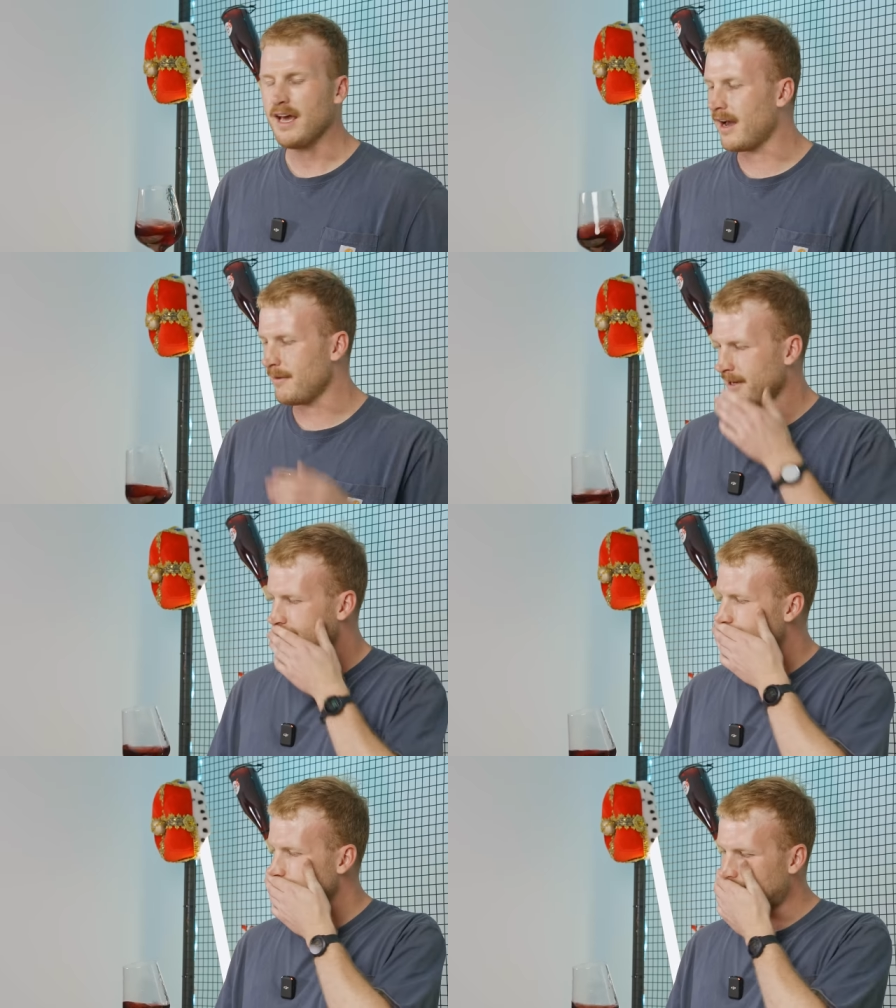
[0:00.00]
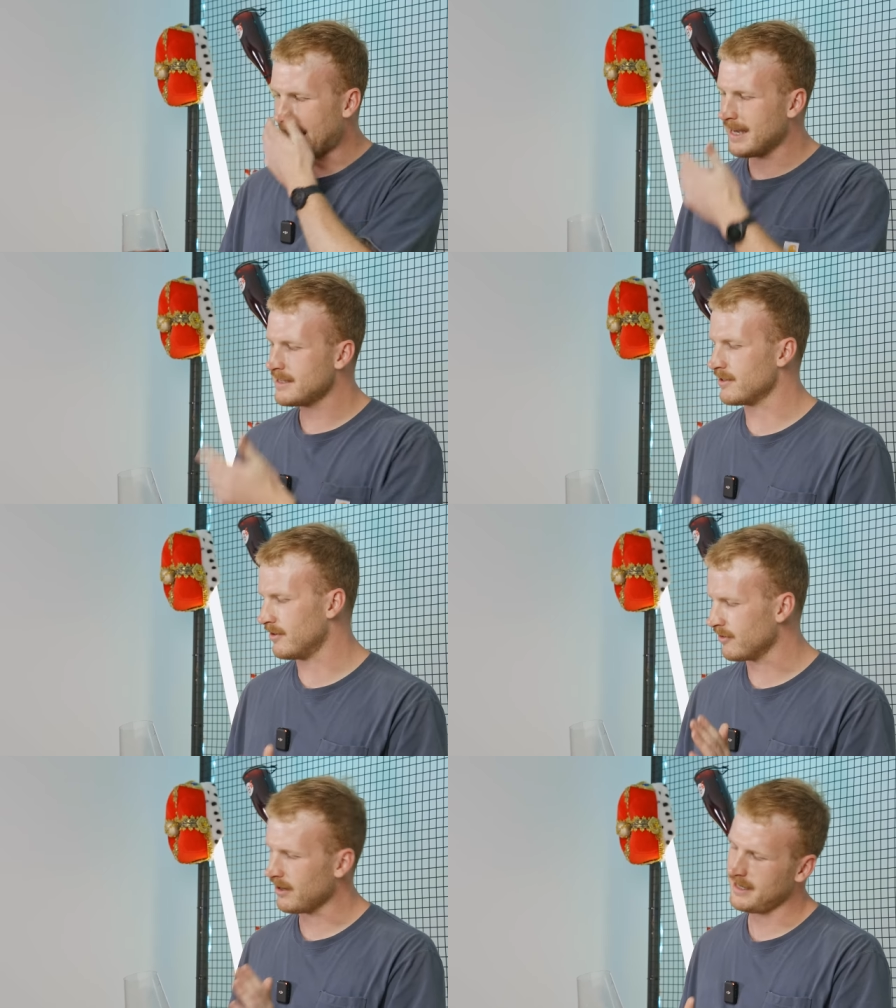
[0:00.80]
Yeah, I mean, I think it has
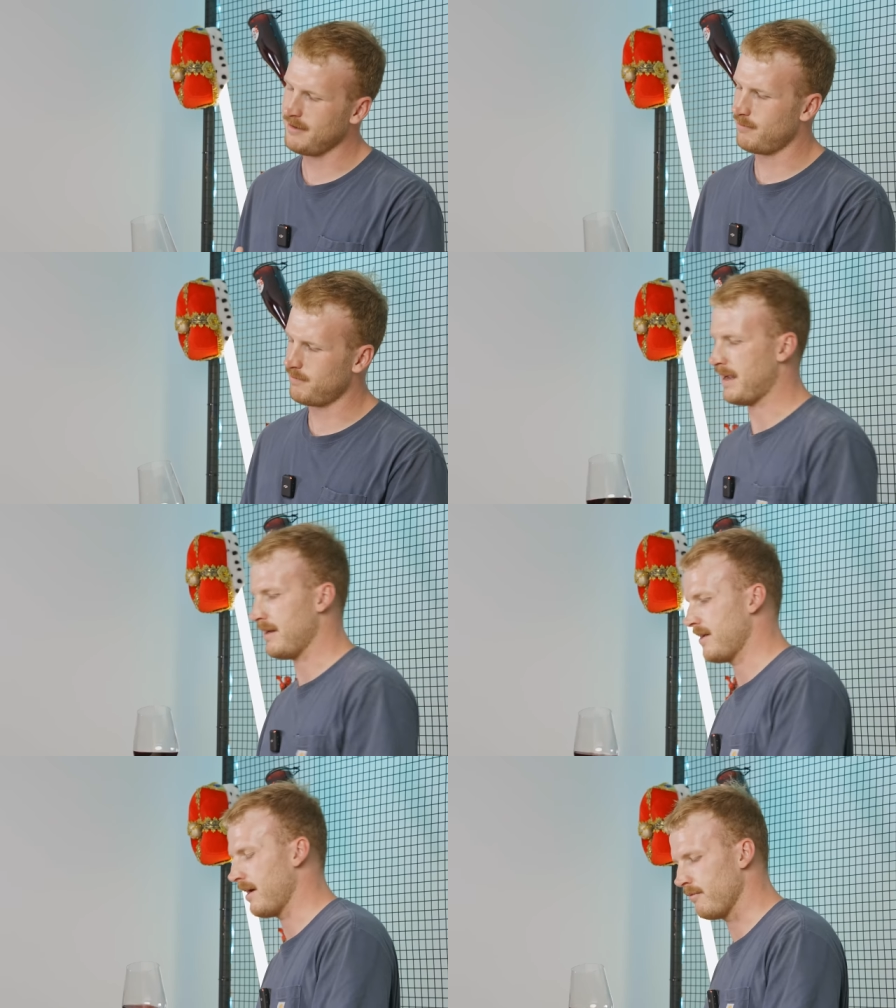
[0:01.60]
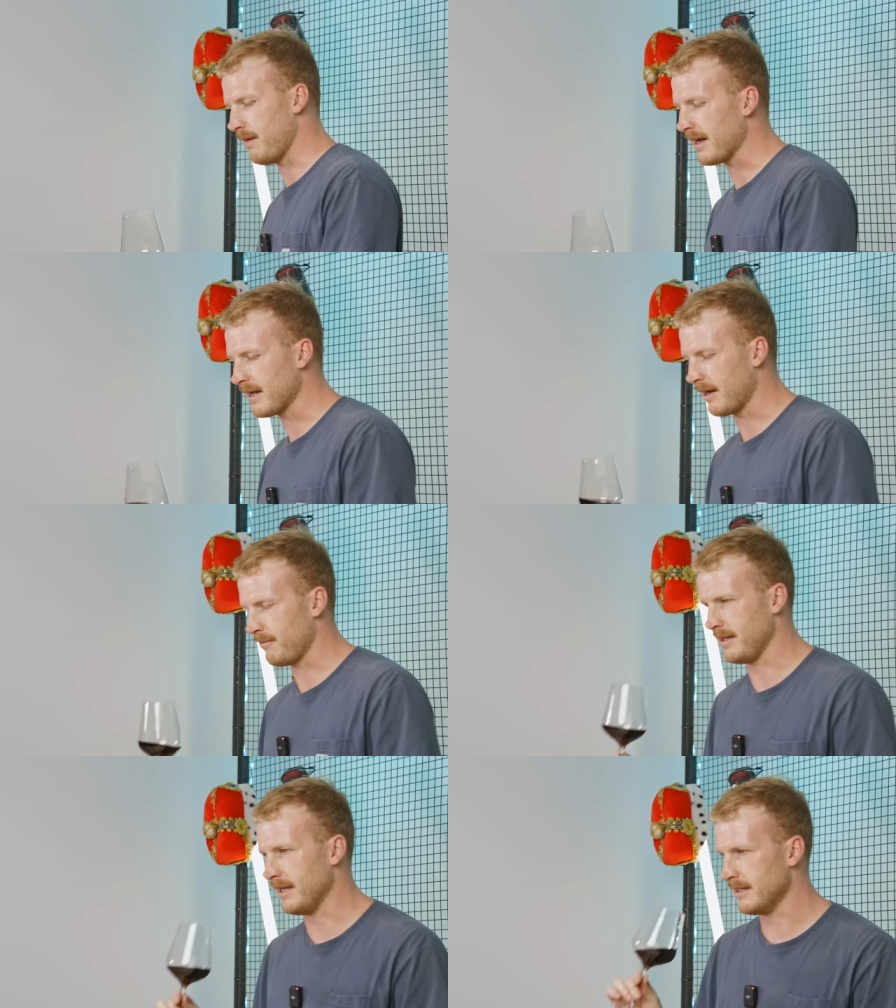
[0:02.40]
already been held back a
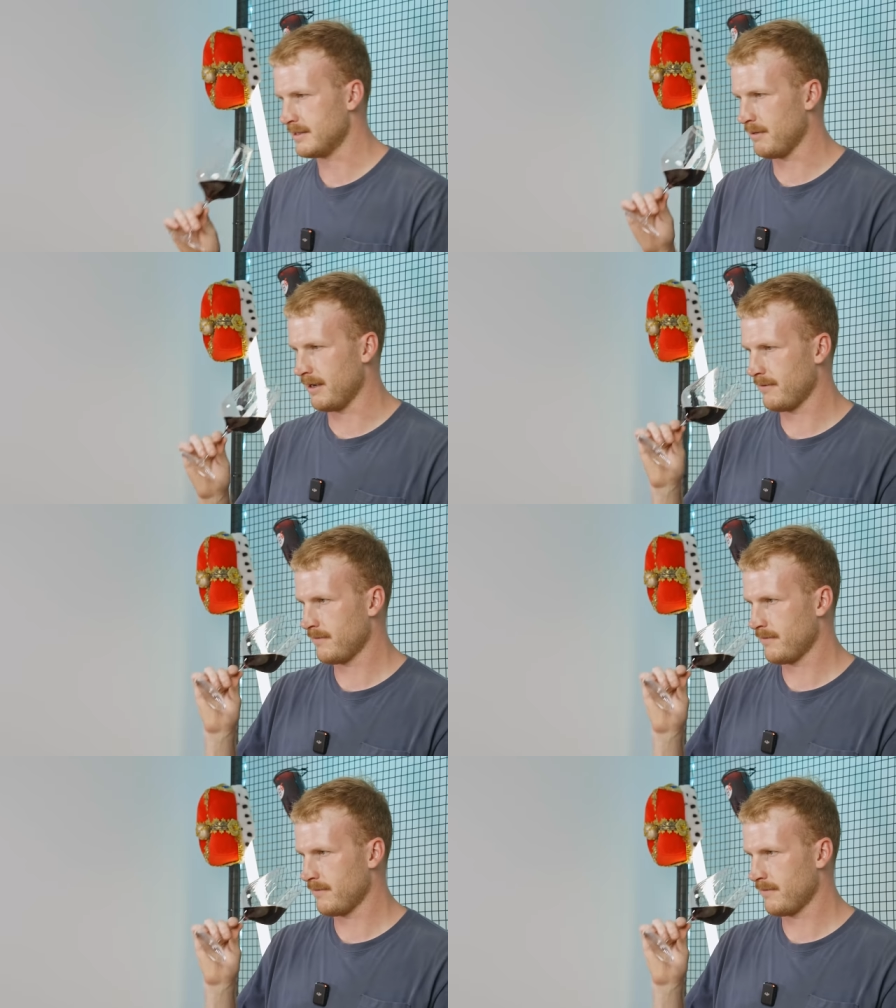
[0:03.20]
couple of years, but